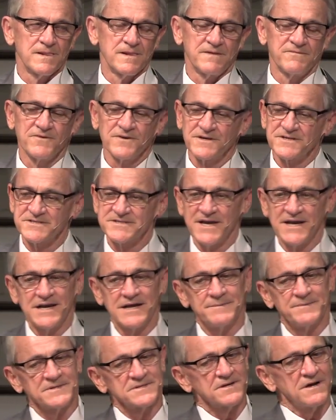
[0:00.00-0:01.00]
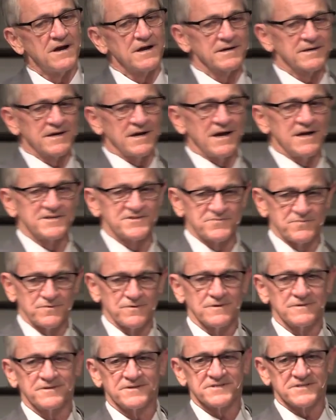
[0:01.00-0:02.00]
If you're going to stand up and talk God's
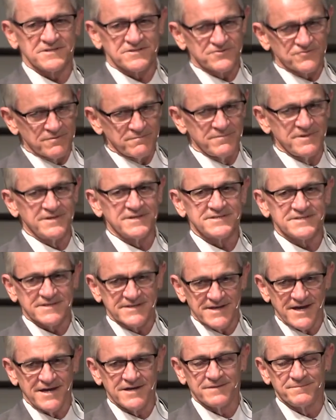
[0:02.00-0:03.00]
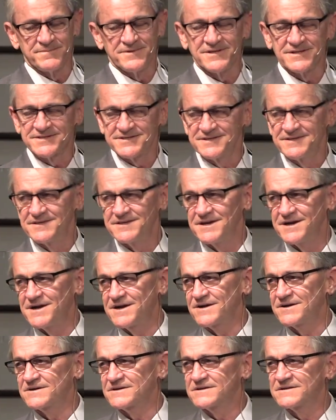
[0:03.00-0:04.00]
word, there's a tremendous accountability
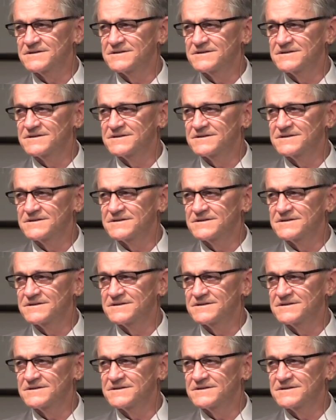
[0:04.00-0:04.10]
there.